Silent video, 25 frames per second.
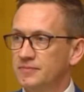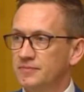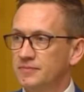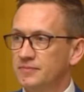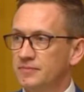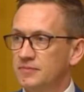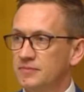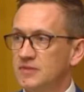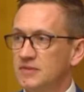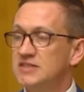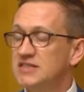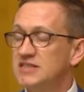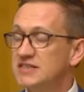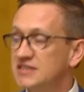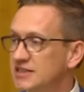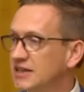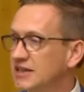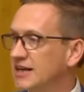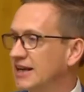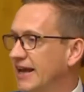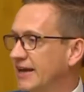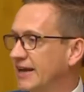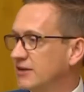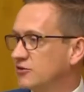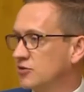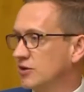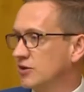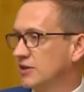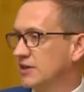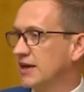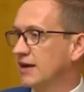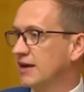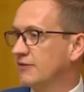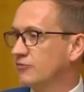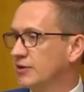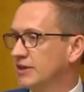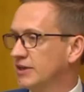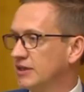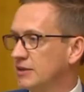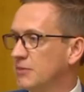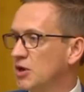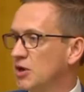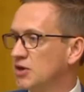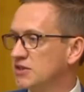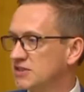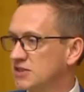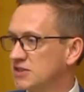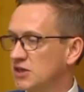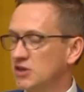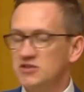This is an electorate covering the
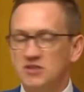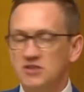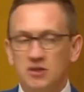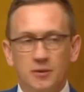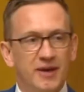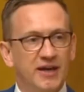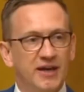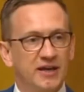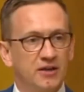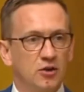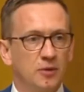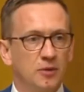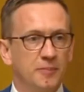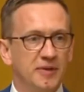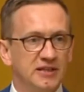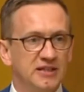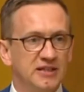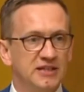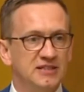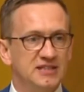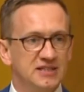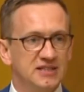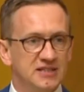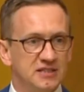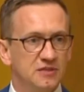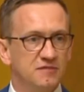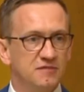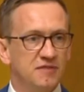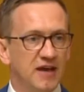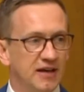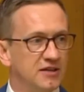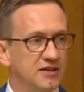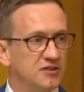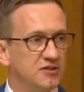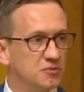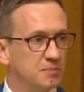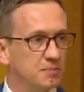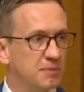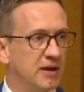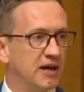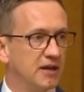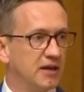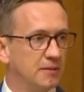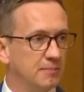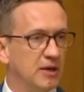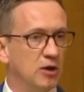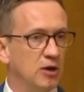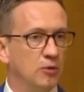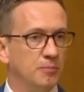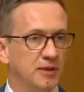most socioeconomically disadvantaged part
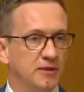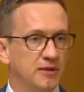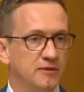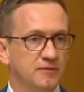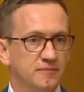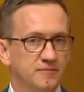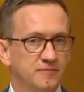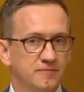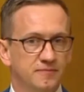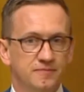of Melbourne.